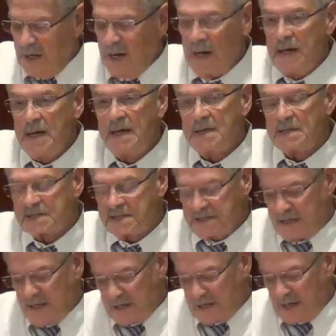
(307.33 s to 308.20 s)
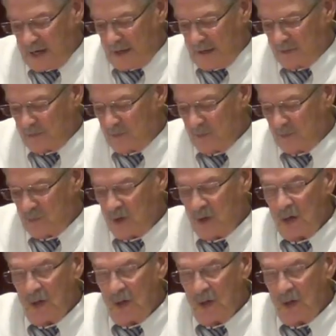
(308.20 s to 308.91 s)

and he could see again.